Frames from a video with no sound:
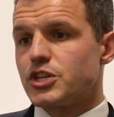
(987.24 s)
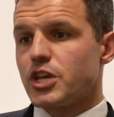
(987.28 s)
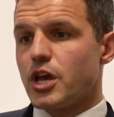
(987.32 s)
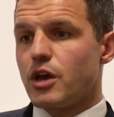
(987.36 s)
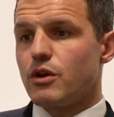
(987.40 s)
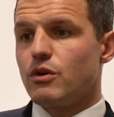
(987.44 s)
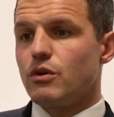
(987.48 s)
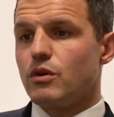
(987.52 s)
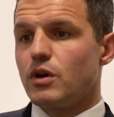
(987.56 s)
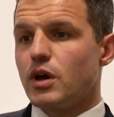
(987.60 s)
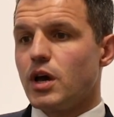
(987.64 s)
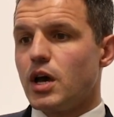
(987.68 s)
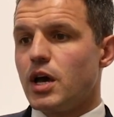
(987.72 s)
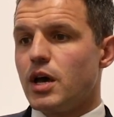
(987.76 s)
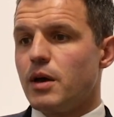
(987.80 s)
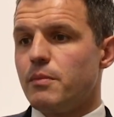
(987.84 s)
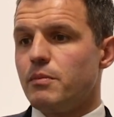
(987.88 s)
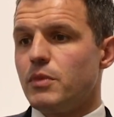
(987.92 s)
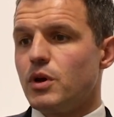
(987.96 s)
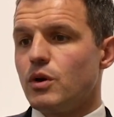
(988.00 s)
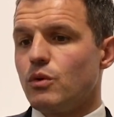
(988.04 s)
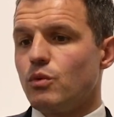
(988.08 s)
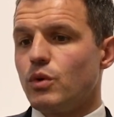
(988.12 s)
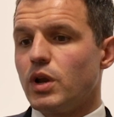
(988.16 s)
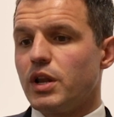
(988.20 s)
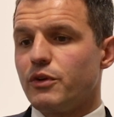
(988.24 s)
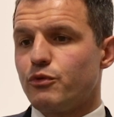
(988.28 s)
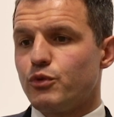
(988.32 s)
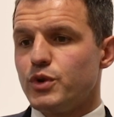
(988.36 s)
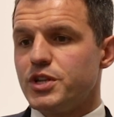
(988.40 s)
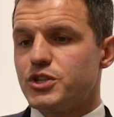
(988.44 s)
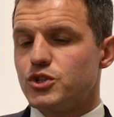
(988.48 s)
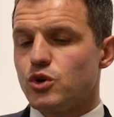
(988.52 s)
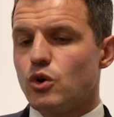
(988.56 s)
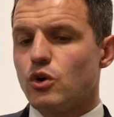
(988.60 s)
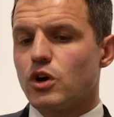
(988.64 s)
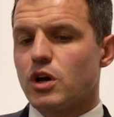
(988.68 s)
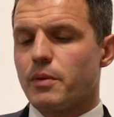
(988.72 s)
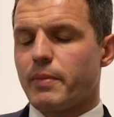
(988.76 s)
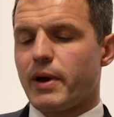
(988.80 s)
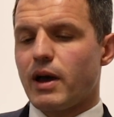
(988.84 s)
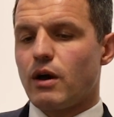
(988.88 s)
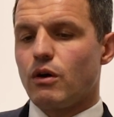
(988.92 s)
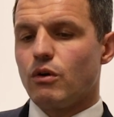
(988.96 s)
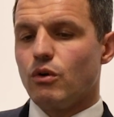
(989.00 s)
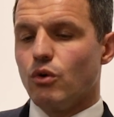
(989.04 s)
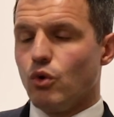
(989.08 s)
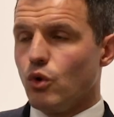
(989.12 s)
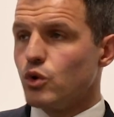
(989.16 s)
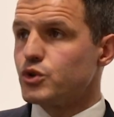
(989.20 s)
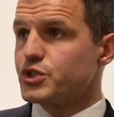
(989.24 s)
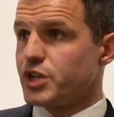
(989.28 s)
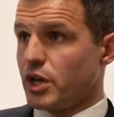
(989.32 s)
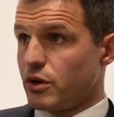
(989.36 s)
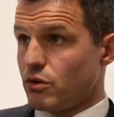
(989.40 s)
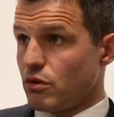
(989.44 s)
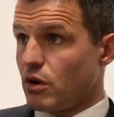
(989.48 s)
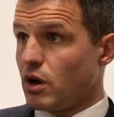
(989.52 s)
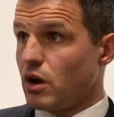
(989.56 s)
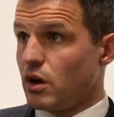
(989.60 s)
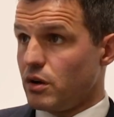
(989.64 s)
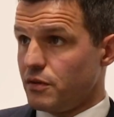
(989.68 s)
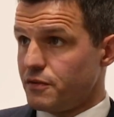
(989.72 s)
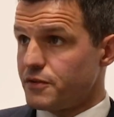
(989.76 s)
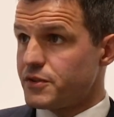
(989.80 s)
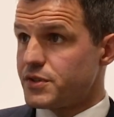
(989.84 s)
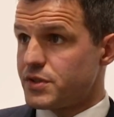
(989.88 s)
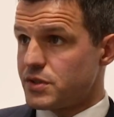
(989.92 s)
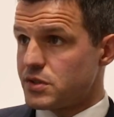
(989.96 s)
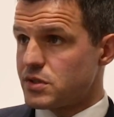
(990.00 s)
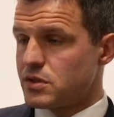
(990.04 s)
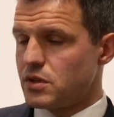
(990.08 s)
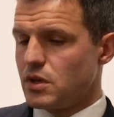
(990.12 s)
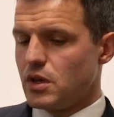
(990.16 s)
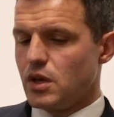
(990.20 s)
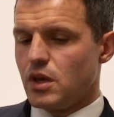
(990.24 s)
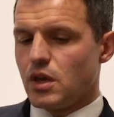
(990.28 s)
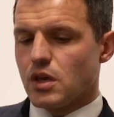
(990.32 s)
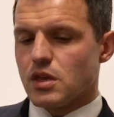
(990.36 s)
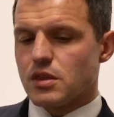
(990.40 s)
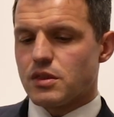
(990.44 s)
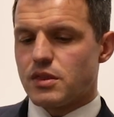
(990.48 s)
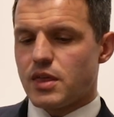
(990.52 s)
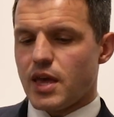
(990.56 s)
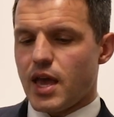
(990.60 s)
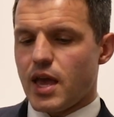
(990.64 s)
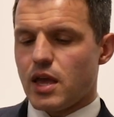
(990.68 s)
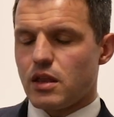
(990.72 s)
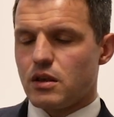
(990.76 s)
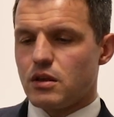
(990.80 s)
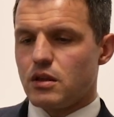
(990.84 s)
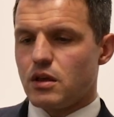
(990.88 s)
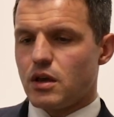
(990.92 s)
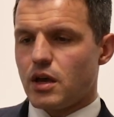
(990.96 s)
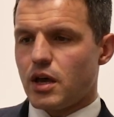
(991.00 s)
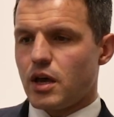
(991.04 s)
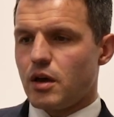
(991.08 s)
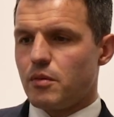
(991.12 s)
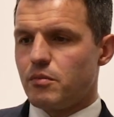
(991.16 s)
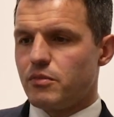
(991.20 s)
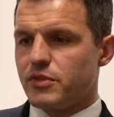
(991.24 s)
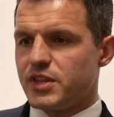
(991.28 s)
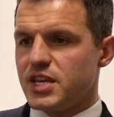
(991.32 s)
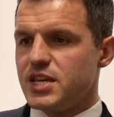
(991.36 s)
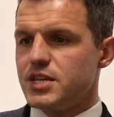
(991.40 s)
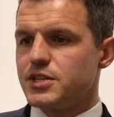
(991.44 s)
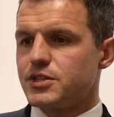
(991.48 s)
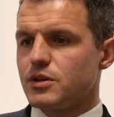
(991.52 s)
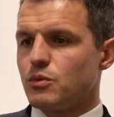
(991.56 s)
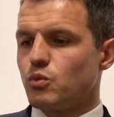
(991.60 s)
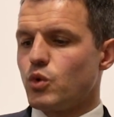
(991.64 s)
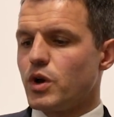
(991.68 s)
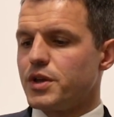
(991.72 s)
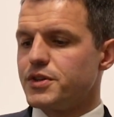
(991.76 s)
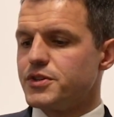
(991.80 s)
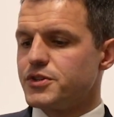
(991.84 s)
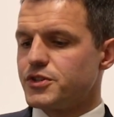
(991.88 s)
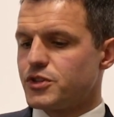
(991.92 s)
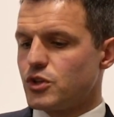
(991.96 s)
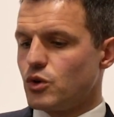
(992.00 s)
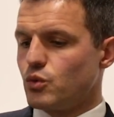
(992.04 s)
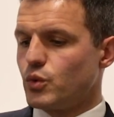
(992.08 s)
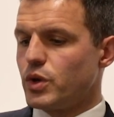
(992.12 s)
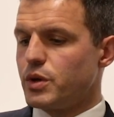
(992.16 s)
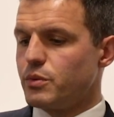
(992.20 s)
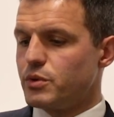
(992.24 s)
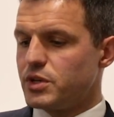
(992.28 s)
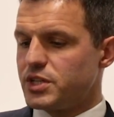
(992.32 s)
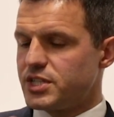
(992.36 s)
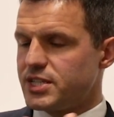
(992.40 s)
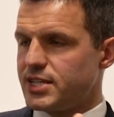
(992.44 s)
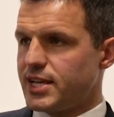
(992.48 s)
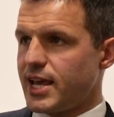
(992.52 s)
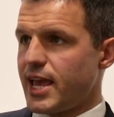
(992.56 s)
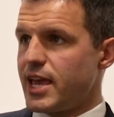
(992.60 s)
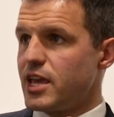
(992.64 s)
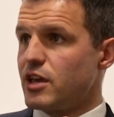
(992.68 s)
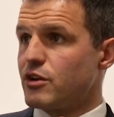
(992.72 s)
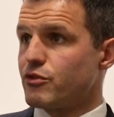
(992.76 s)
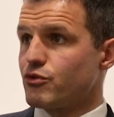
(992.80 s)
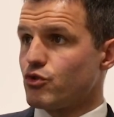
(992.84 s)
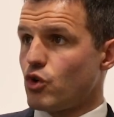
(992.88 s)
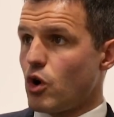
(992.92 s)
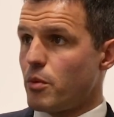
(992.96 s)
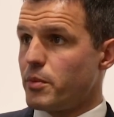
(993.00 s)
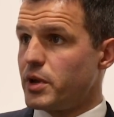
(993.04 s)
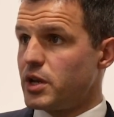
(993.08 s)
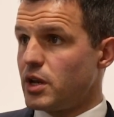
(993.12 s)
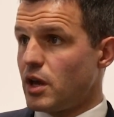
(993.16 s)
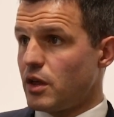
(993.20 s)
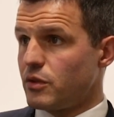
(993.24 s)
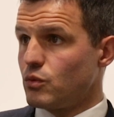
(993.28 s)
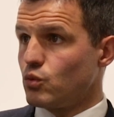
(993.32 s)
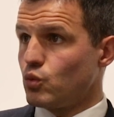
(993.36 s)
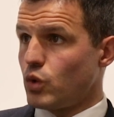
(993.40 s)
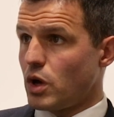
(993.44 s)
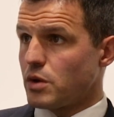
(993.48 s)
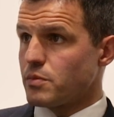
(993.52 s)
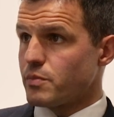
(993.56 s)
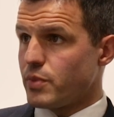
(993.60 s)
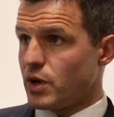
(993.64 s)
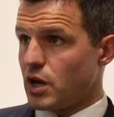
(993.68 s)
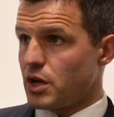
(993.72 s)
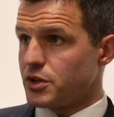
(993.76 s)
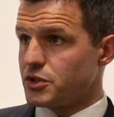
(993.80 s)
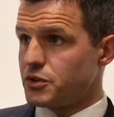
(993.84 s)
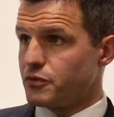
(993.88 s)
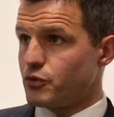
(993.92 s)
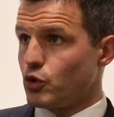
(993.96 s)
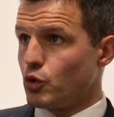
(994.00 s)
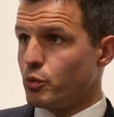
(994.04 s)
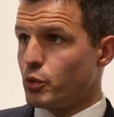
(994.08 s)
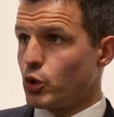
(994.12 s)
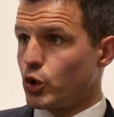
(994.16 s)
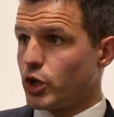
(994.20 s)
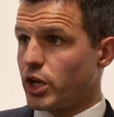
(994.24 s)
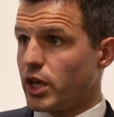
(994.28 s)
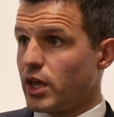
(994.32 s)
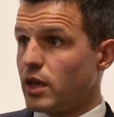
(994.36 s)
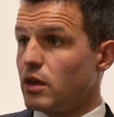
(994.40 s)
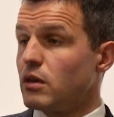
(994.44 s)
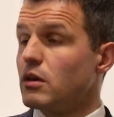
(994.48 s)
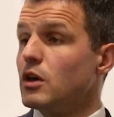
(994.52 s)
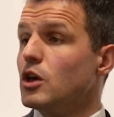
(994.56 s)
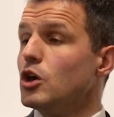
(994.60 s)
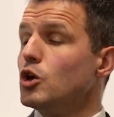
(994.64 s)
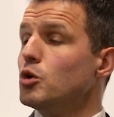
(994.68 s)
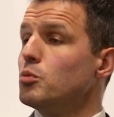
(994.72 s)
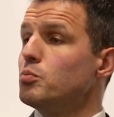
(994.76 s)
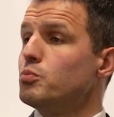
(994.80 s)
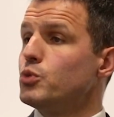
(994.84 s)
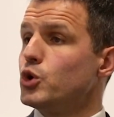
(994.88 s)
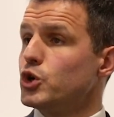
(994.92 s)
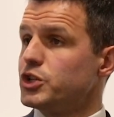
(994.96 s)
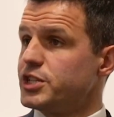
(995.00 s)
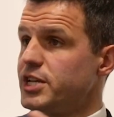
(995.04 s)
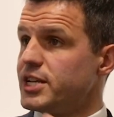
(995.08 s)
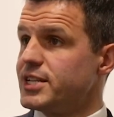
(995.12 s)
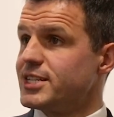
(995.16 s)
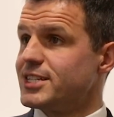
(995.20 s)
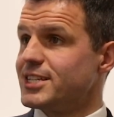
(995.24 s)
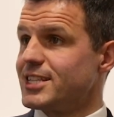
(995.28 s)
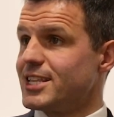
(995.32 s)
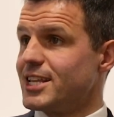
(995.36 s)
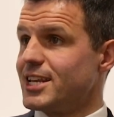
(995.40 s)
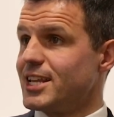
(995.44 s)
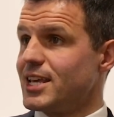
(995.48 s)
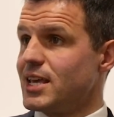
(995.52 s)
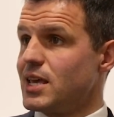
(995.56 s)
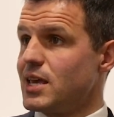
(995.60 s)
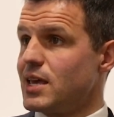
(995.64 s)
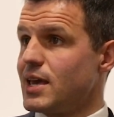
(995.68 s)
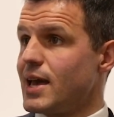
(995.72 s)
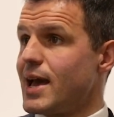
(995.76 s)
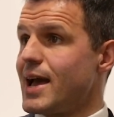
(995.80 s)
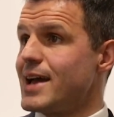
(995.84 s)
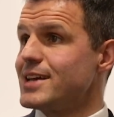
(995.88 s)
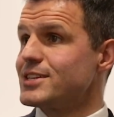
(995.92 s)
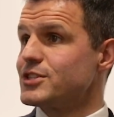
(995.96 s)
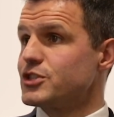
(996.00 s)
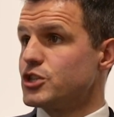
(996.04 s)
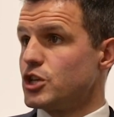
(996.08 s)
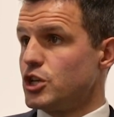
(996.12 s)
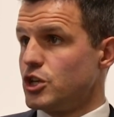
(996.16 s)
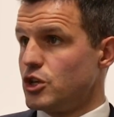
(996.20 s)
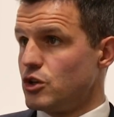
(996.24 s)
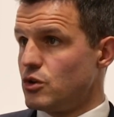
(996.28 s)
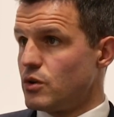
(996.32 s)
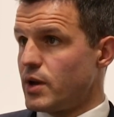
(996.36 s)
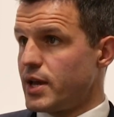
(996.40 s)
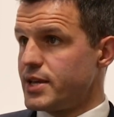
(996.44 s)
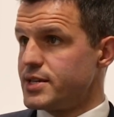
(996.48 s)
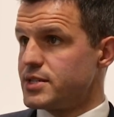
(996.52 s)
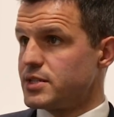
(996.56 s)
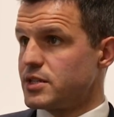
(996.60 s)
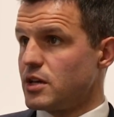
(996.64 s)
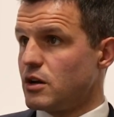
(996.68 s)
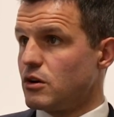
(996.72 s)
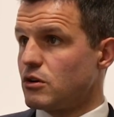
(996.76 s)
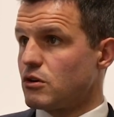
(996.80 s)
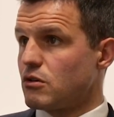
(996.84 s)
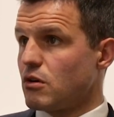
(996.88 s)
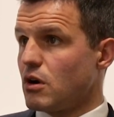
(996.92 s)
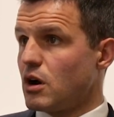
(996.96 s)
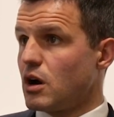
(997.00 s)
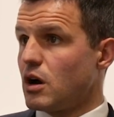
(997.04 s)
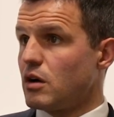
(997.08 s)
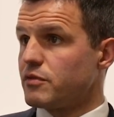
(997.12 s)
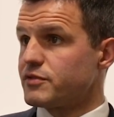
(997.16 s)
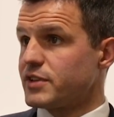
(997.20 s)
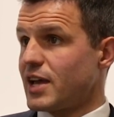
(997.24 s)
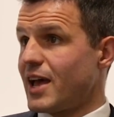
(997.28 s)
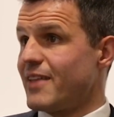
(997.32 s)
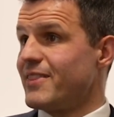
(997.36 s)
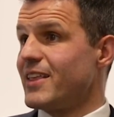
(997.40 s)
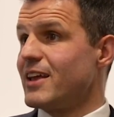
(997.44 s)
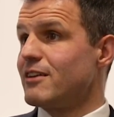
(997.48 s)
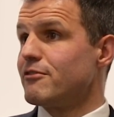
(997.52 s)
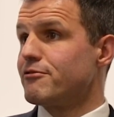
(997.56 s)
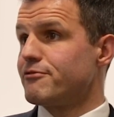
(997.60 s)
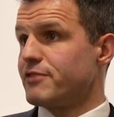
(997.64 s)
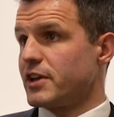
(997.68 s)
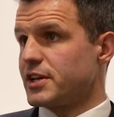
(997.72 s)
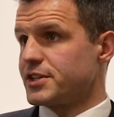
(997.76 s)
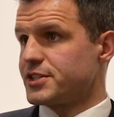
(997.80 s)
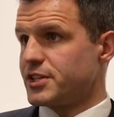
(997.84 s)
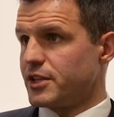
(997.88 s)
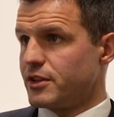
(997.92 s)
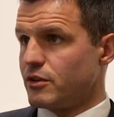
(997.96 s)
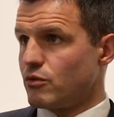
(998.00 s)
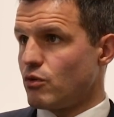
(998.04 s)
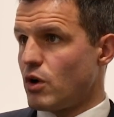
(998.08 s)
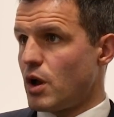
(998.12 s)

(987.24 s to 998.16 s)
So, well, if we talk about autografts, then these are ones that we would take from one part of your body, put into the knee as the new ACL graft, and then fix in the